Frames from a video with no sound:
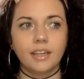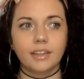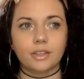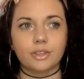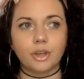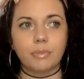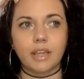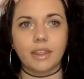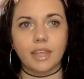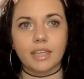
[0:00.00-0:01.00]
there's so
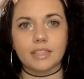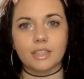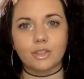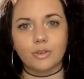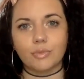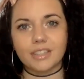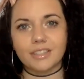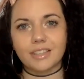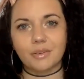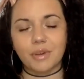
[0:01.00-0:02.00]
many things as humans that